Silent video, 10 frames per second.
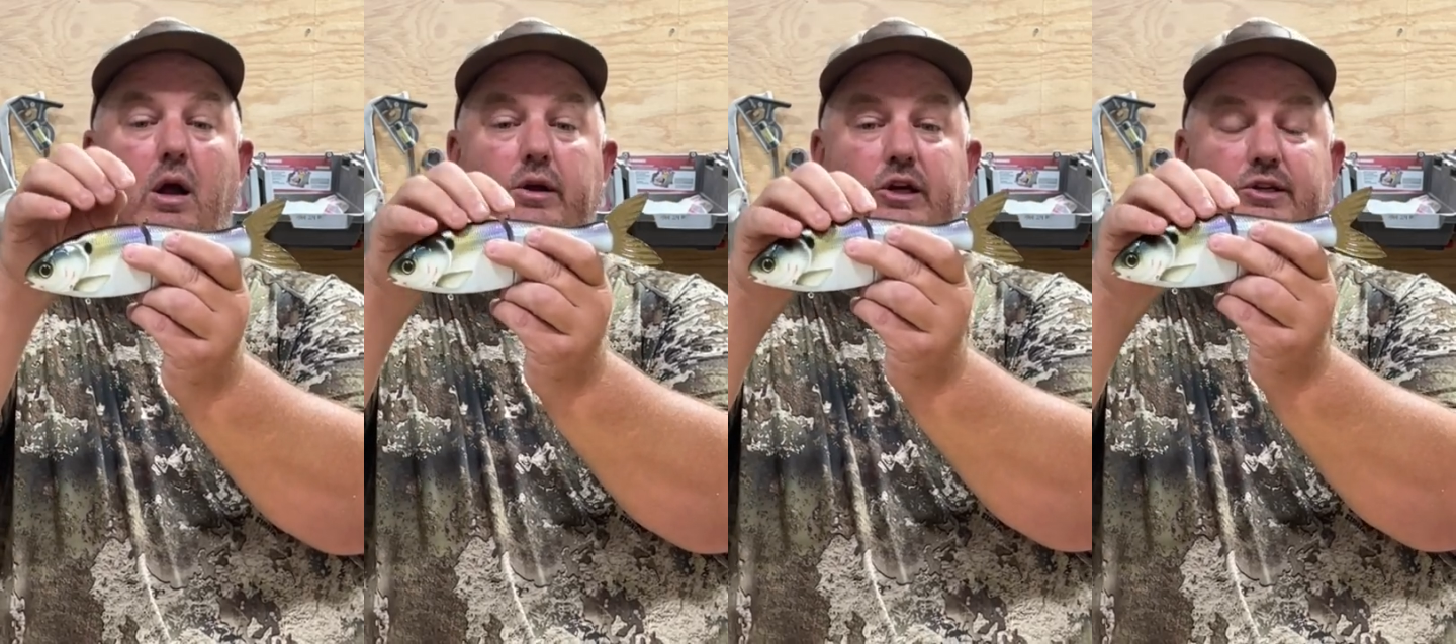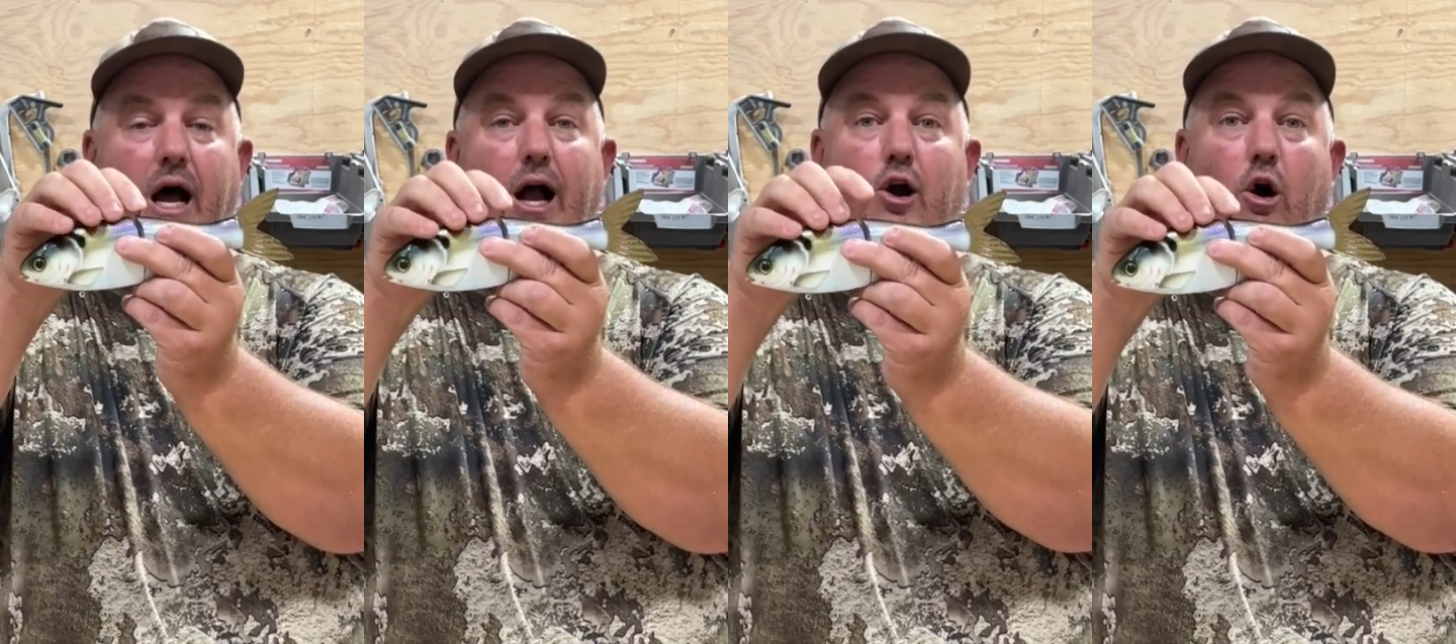does
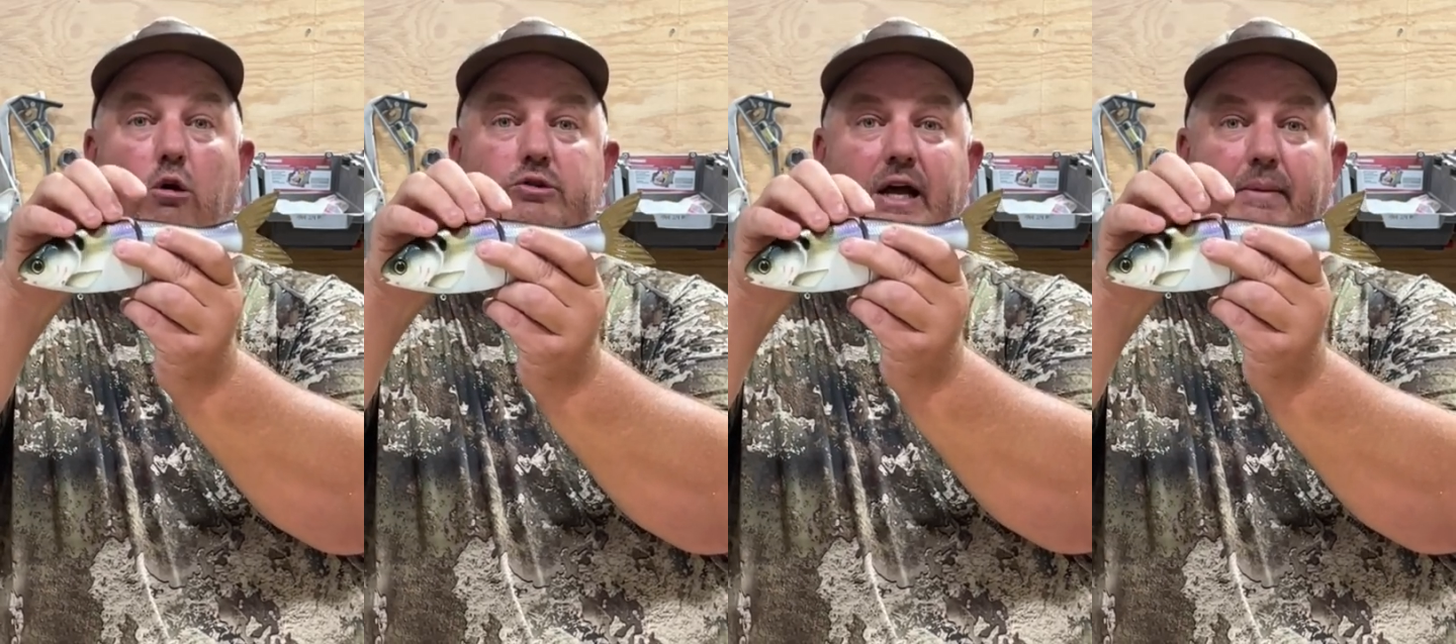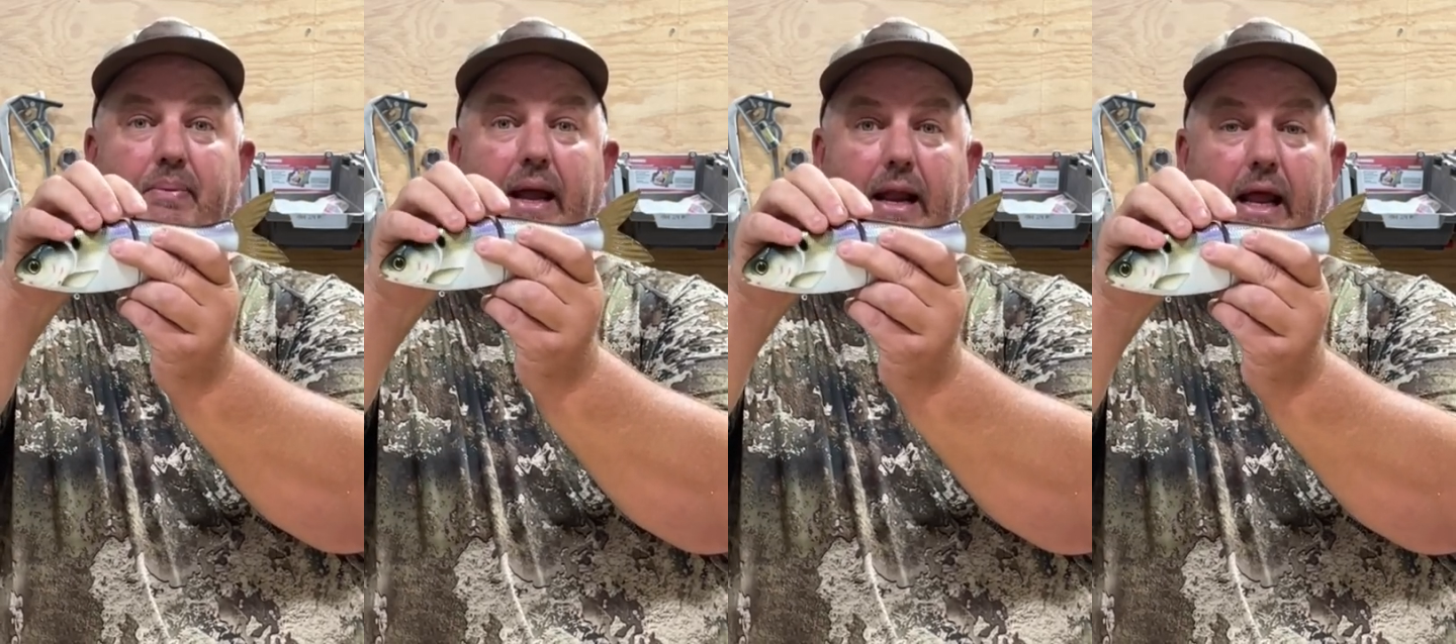not close that
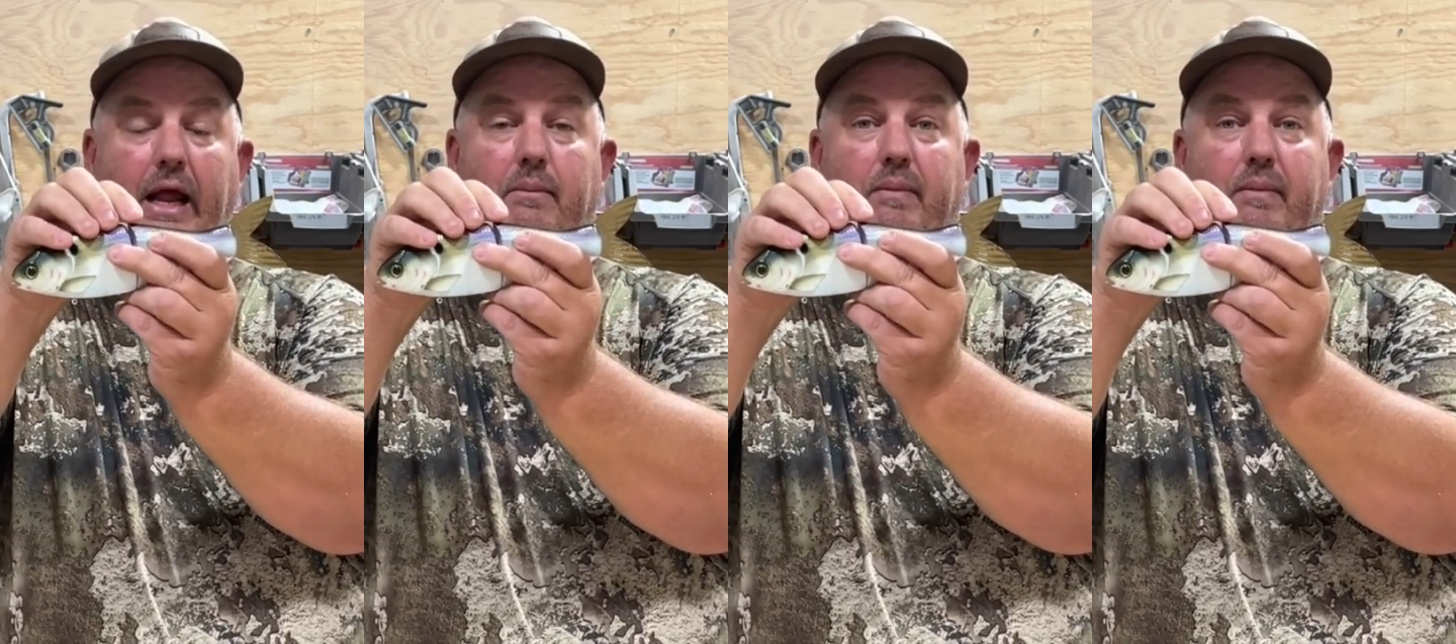pin in,